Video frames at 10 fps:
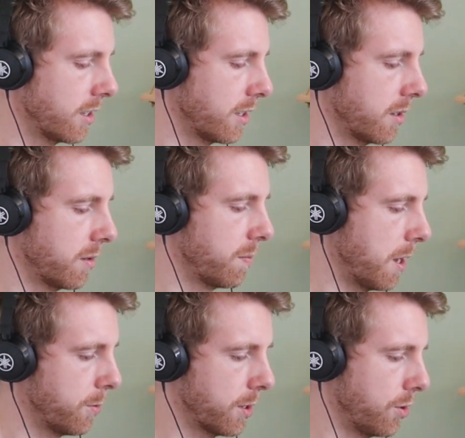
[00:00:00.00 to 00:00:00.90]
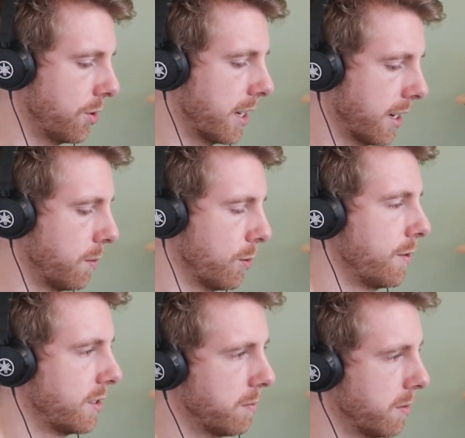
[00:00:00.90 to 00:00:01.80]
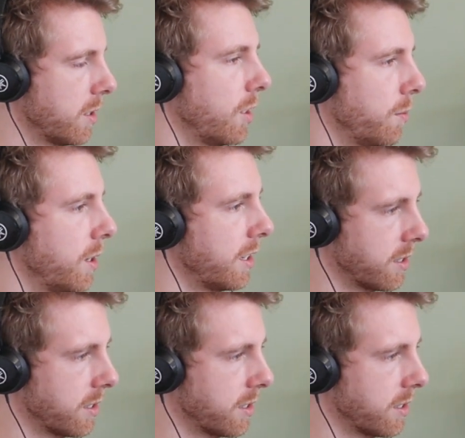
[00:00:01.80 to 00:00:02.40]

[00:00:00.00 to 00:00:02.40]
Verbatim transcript: that people can do that can improve symptoms a little bit.